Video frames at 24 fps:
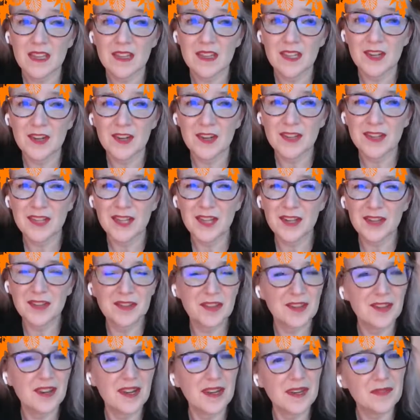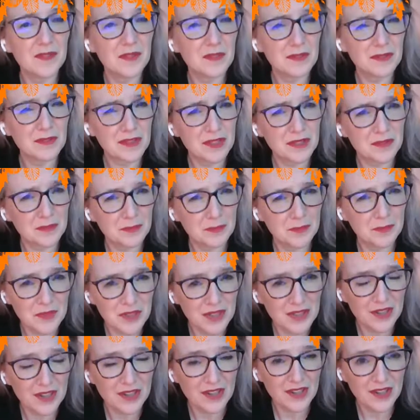they're not they're, they're not even really
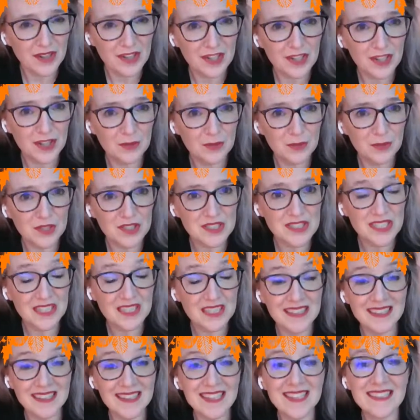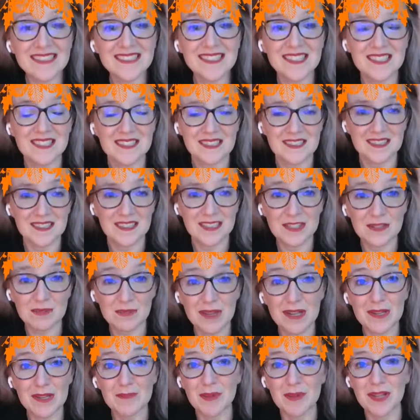big on audiobooks unless it's
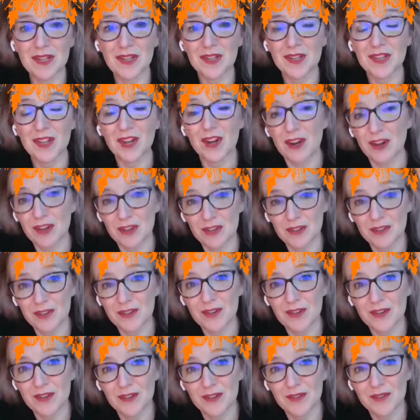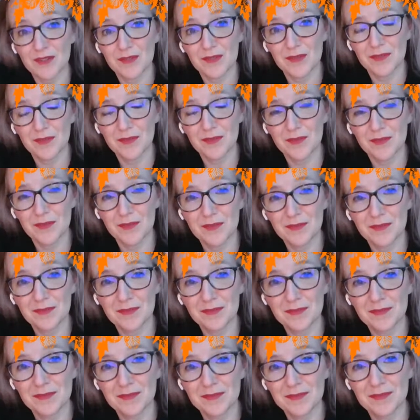read by the author
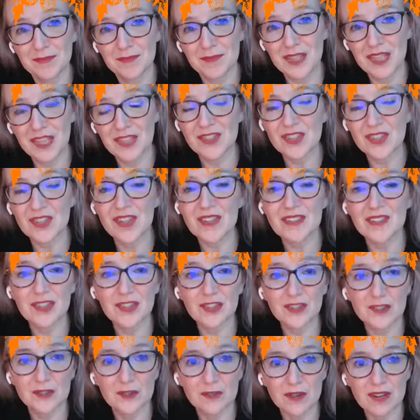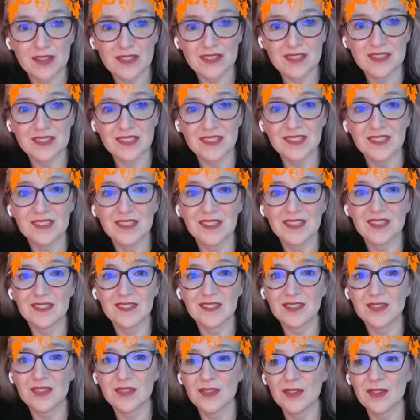because you get the nuance and you
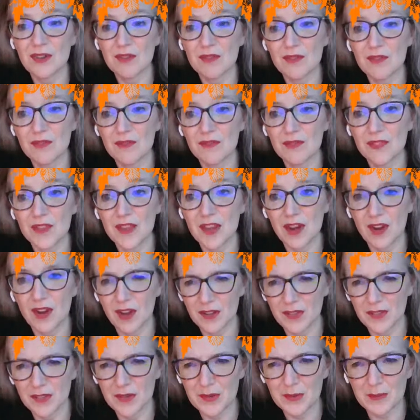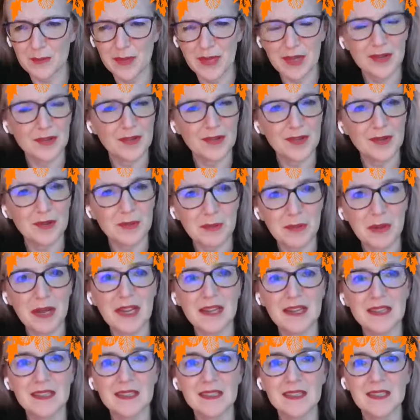get to know the author better in a
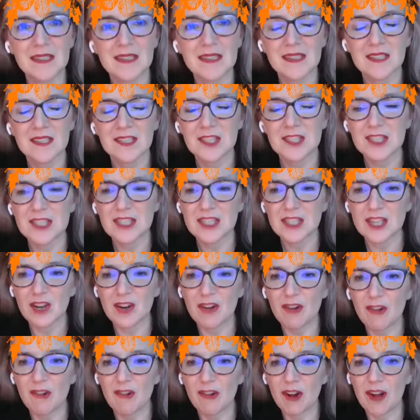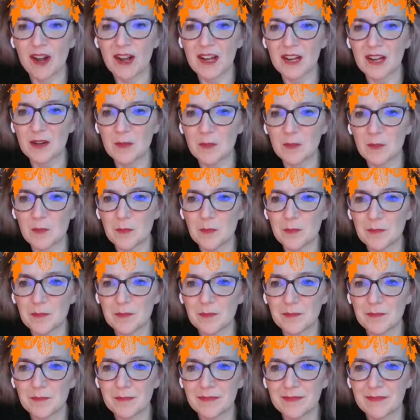way so um,
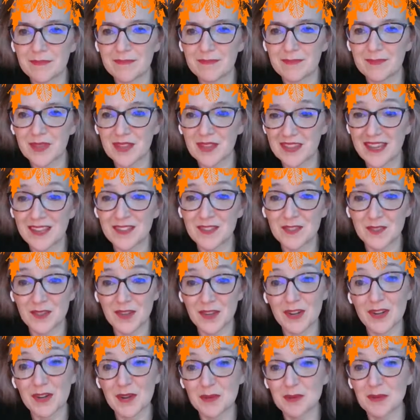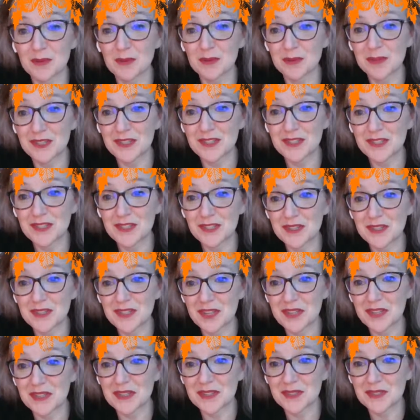but that's very cool that your
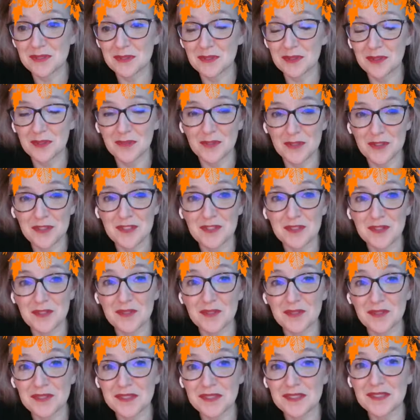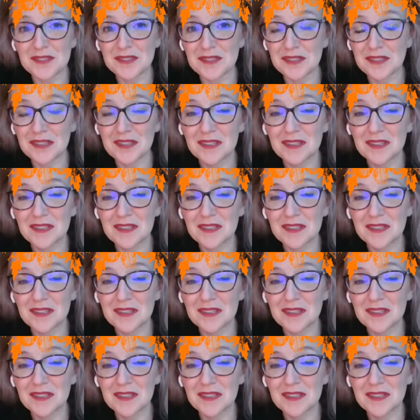son's doing voiceovers.